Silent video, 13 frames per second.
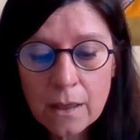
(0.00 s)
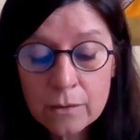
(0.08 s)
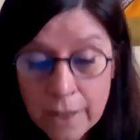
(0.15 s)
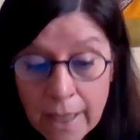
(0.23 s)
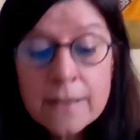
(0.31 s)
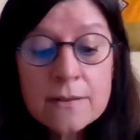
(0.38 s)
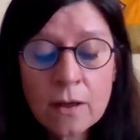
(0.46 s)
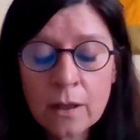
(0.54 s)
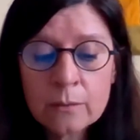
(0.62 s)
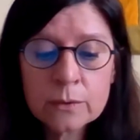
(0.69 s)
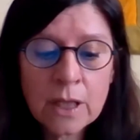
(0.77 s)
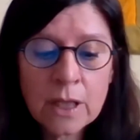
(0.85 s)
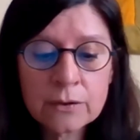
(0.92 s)
Okay, so
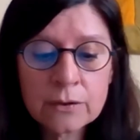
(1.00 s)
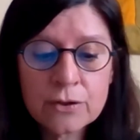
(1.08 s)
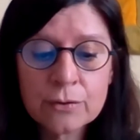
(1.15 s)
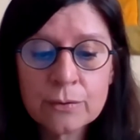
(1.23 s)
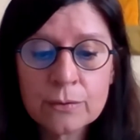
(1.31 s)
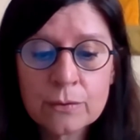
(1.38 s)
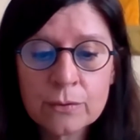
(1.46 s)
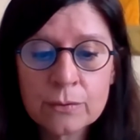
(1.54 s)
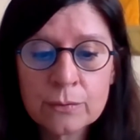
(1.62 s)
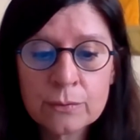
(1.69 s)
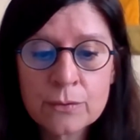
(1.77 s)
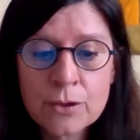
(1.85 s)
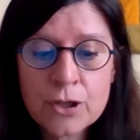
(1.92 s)
I would like
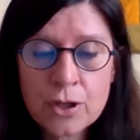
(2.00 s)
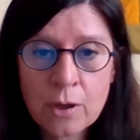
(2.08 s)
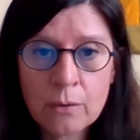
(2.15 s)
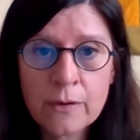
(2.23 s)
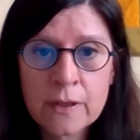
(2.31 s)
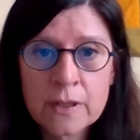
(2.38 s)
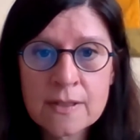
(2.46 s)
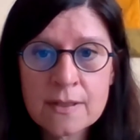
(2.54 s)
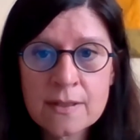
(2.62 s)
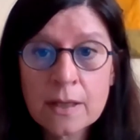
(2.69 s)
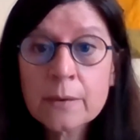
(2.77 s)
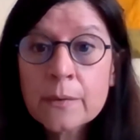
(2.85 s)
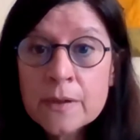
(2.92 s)
to show this
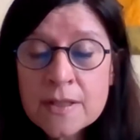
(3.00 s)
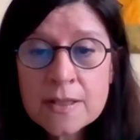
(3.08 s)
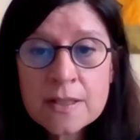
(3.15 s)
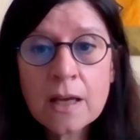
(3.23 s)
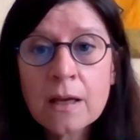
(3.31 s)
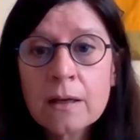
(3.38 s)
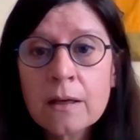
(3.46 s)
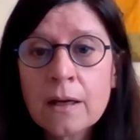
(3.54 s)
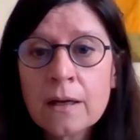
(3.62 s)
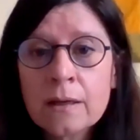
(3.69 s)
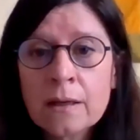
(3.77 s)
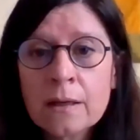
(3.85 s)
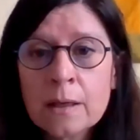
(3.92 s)
sequence.
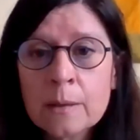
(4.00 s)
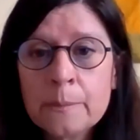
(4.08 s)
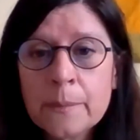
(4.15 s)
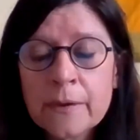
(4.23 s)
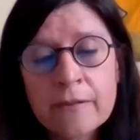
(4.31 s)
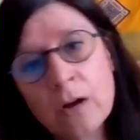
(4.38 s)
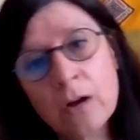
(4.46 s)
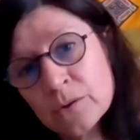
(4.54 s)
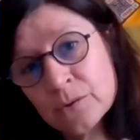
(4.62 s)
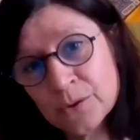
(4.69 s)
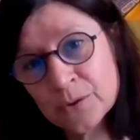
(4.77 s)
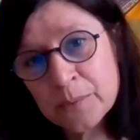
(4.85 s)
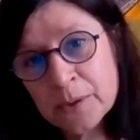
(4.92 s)
Pavel,
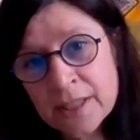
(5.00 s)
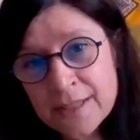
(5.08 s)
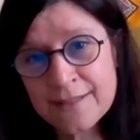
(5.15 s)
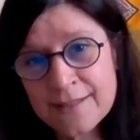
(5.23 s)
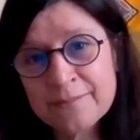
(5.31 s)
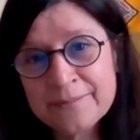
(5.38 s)
could you please?